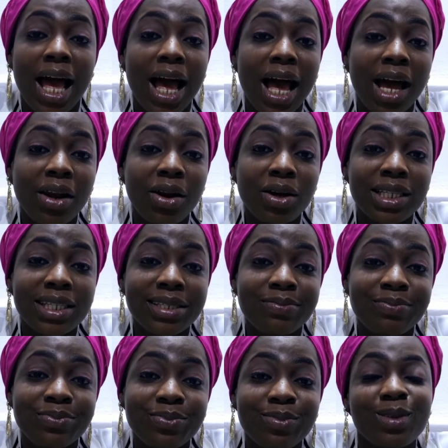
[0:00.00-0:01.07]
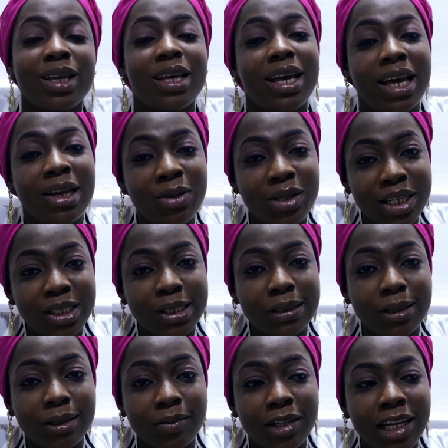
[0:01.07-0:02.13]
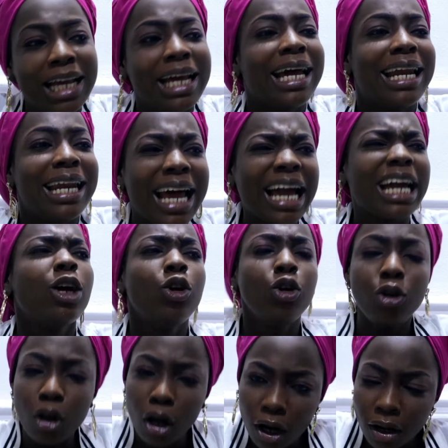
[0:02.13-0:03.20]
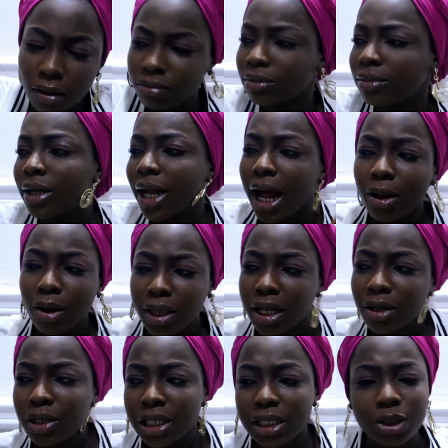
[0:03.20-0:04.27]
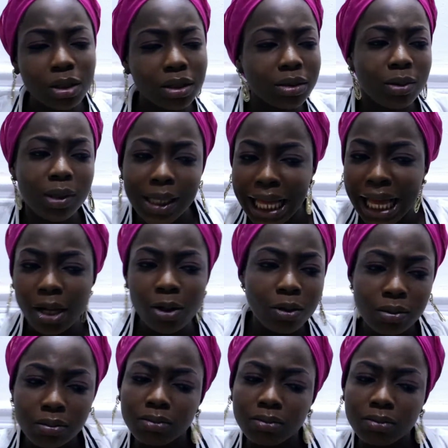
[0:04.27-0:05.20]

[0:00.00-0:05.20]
Adult education, like law, adult education, like.